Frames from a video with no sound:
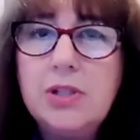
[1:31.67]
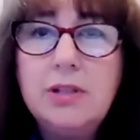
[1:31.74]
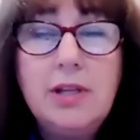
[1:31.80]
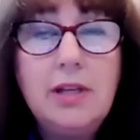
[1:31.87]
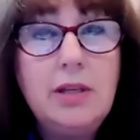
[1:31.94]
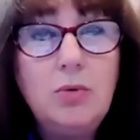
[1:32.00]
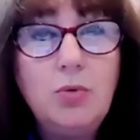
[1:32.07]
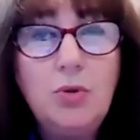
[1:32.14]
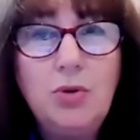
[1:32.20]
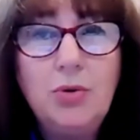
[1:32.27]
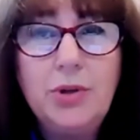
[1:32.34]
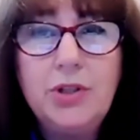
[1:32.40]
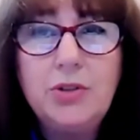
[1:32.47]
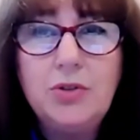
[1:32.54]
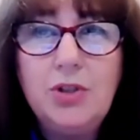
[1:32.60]
that they were
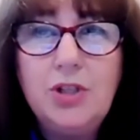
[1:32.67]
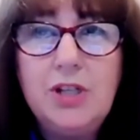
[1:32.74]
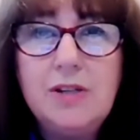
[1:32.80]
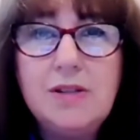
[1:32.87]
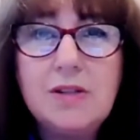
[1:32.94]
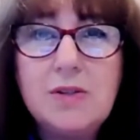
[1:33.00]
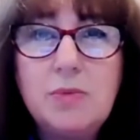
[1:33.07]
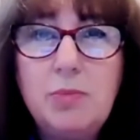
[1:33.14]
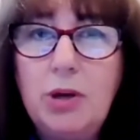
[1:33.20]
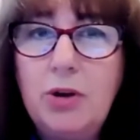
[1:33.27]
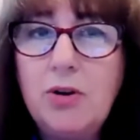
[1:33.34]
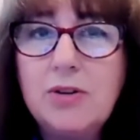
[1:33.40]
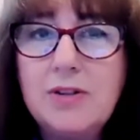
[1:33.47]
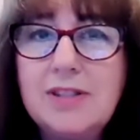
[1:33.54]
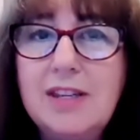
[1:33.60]
going to Jesus
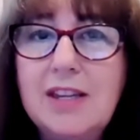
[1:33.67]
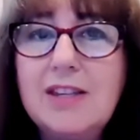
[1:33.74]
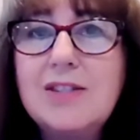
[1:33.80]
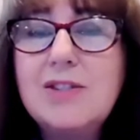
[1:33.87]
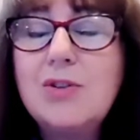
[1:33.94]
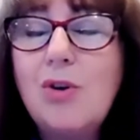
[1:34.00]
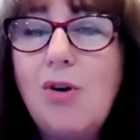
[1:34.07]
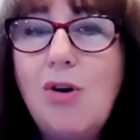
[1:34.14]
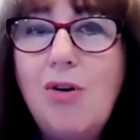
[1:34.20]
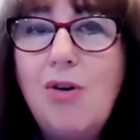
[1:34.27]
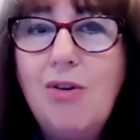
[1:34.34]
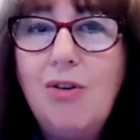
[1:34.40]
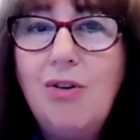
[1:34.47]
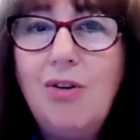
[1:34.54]
because they saw